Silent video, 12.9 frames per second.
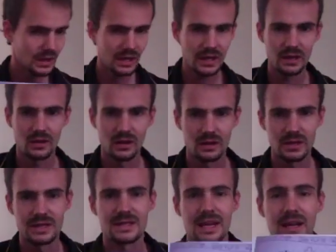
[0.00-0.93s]
And lock
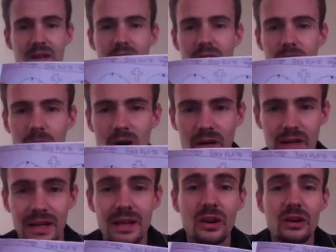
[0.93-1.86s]
exactly on the mark.
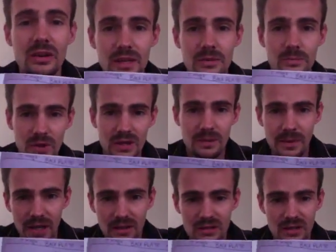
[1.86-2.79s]
Then only you put the
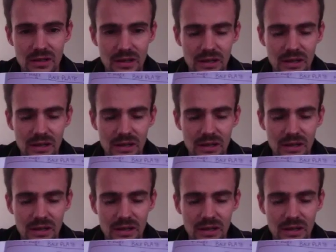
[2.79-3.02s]
belt on.